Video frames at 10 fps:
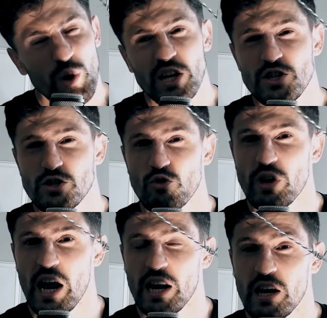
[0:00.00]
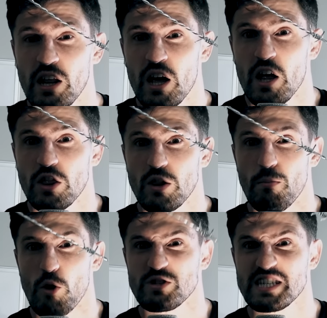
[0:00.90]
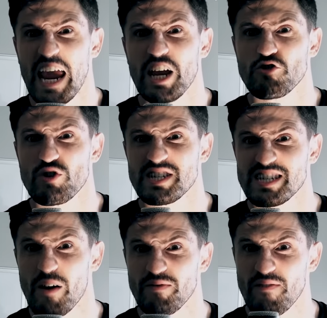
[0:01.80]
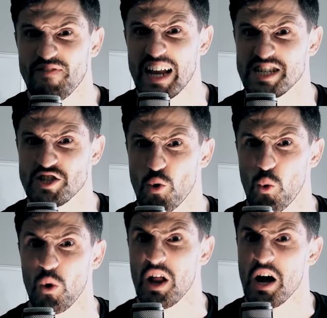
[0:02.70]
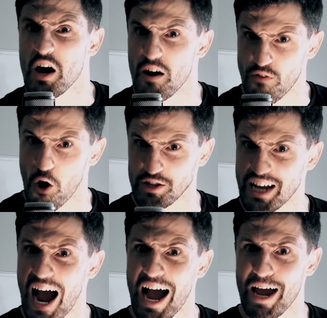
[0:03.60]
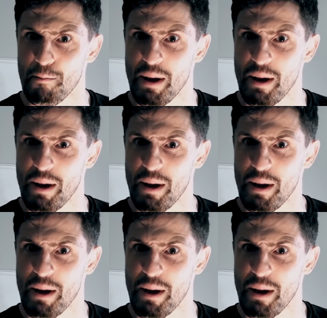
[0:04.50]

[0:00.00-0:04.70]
we just created the most dangerous self-defense tool of all time.